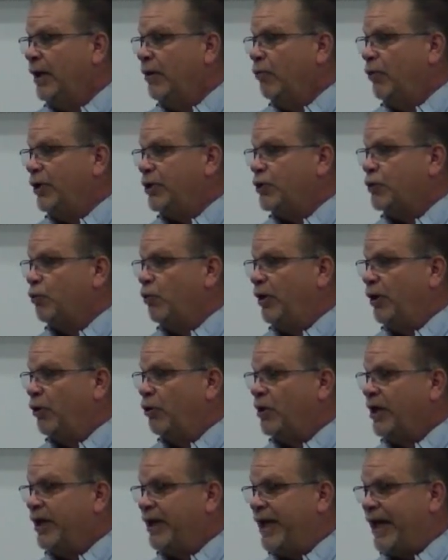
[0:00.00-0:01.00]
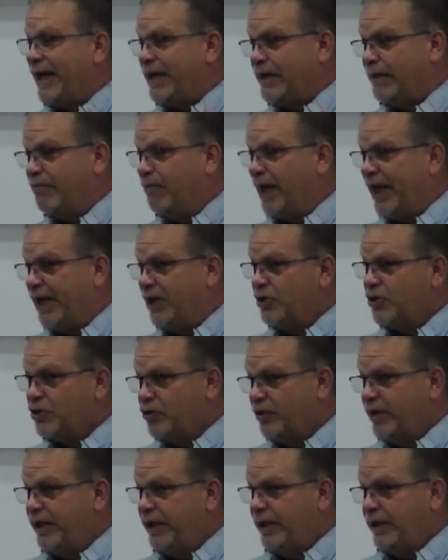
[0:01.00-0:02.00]
which will connect Main
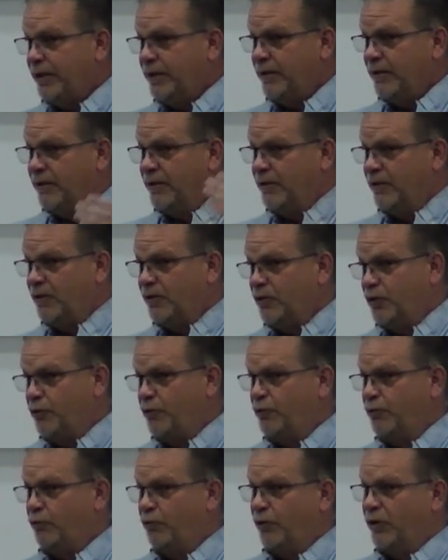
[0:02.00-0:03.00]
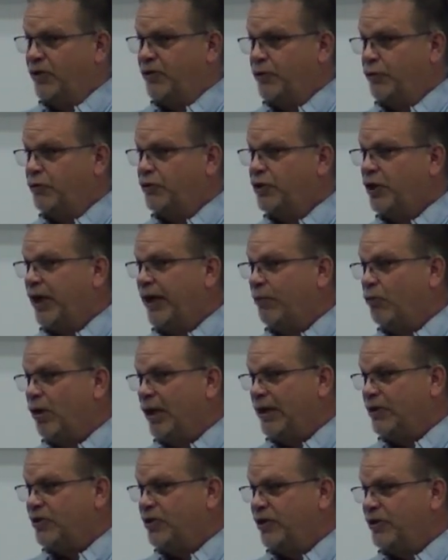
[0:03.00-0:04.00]
Street to the new
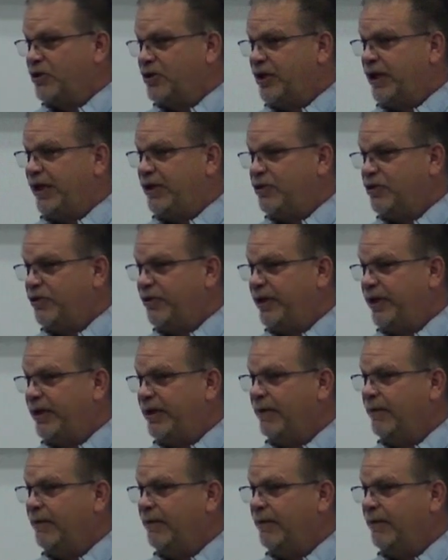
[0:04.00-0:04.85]
sidewalks on State Street.